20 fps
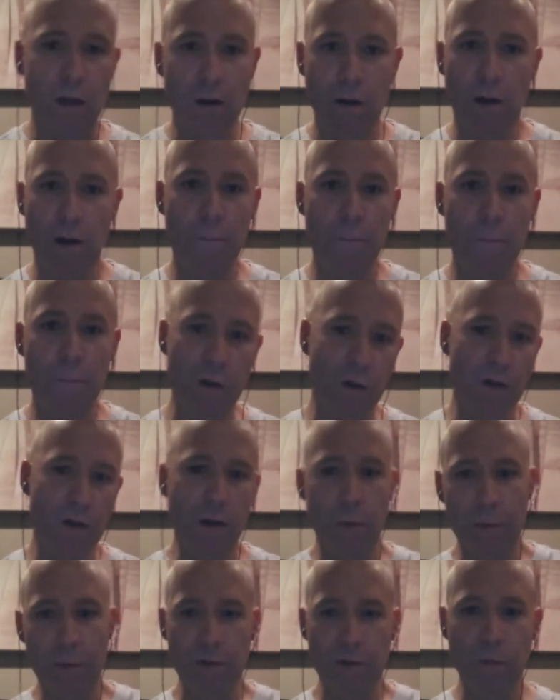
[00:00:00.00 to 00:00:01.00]
a
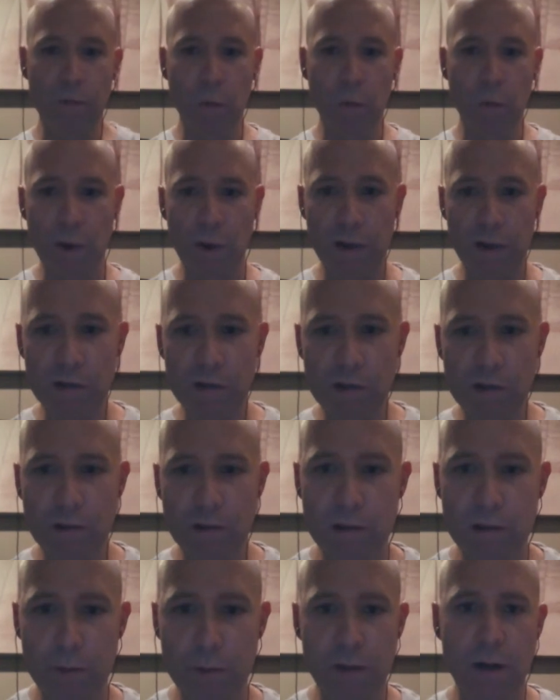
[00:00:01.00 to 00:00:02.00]
bit of a waste,
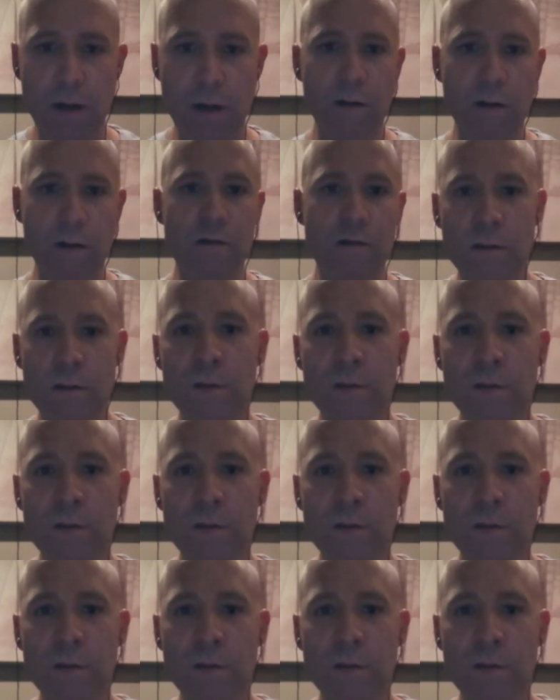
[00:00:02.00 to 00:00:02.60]
to be honest.